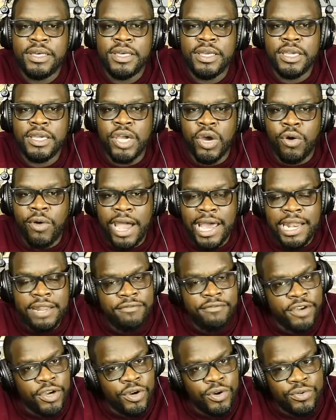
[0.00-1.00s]
Go out and
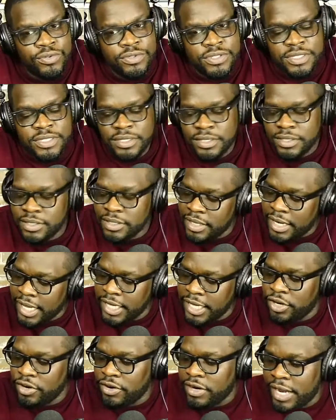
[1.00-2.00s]
vote
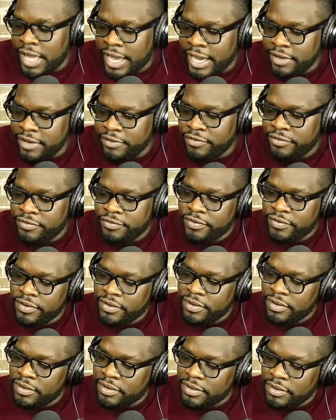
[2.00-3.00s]
like your life
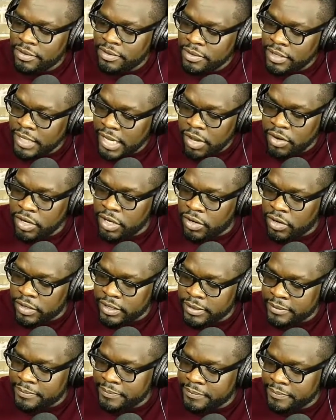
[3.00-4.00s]
counted on it,
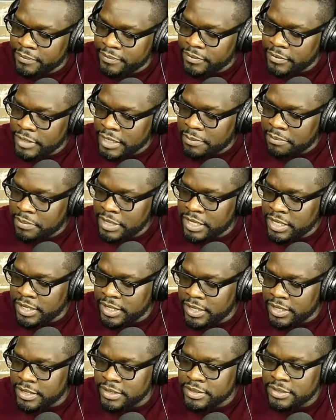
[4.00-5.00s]

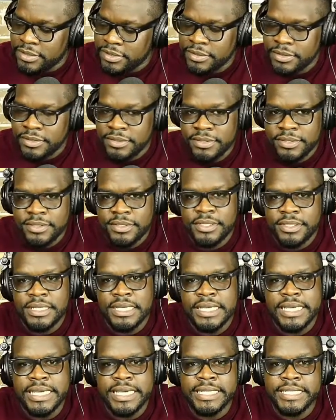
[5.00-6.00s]
because
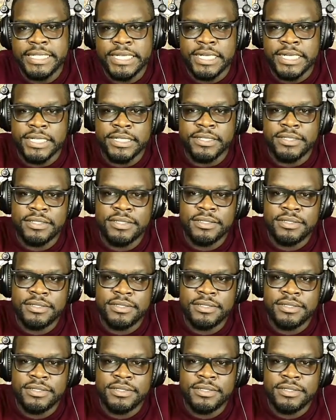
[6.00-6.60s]
it does.